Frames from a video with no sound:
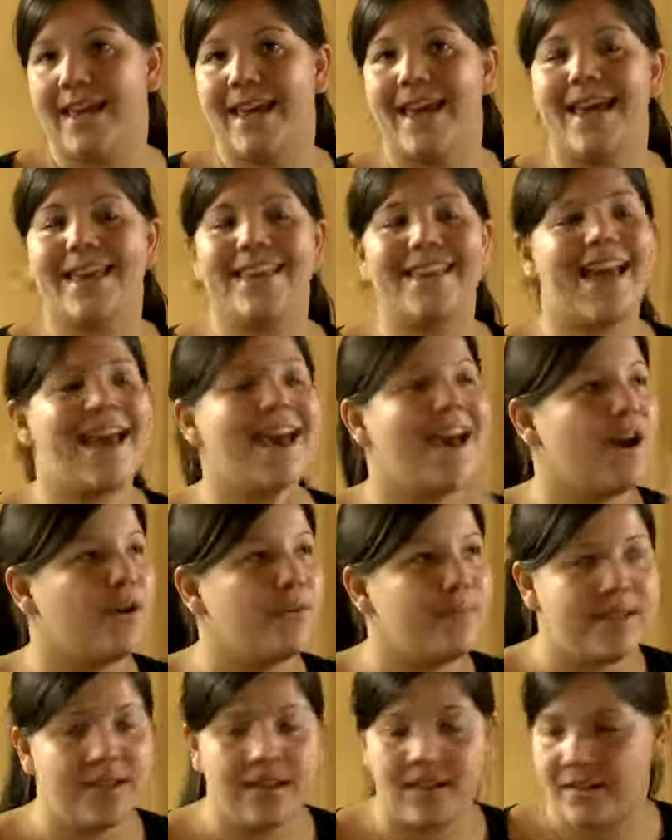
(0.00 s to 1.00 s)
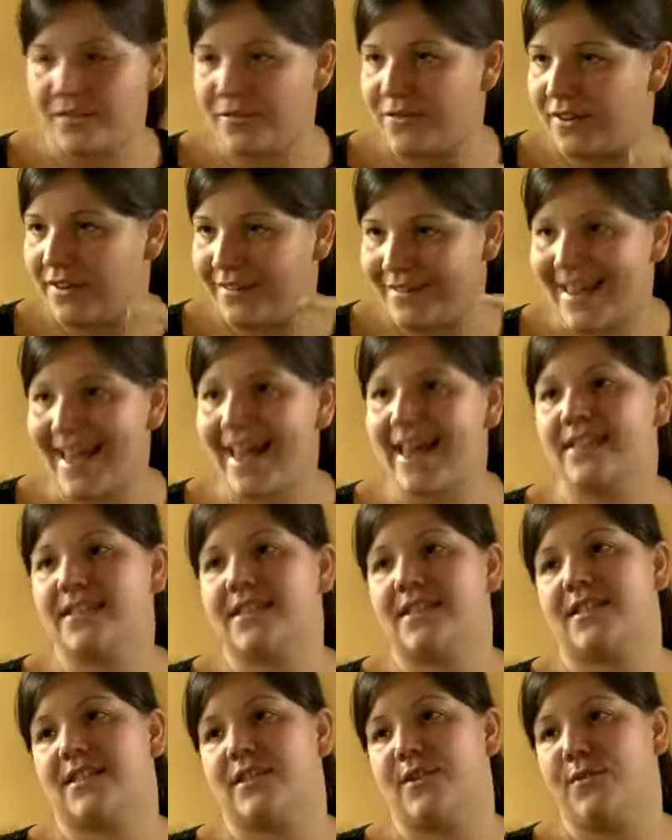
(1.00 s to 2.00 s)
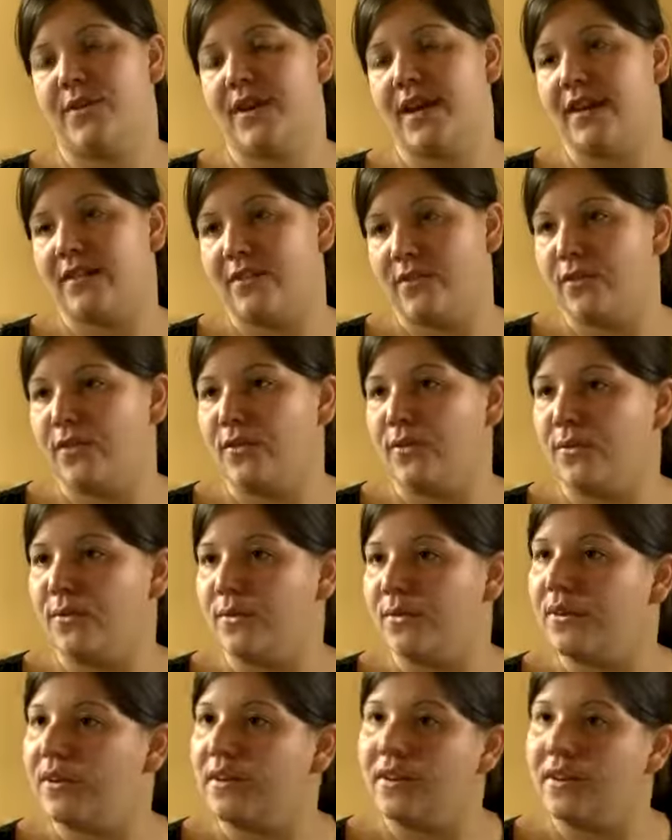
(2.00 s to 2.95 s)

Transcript: and how many different tasks you can do,